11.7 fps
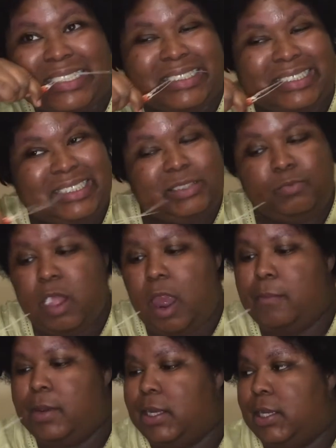It could be in
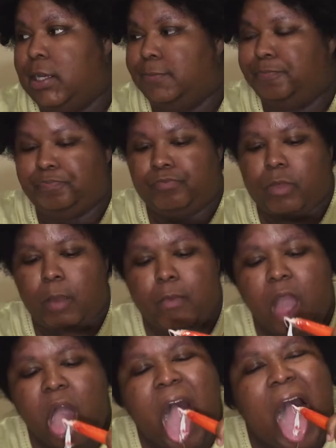my head,
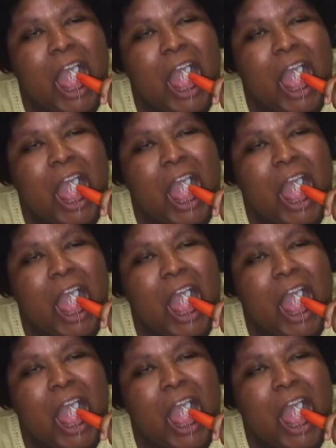but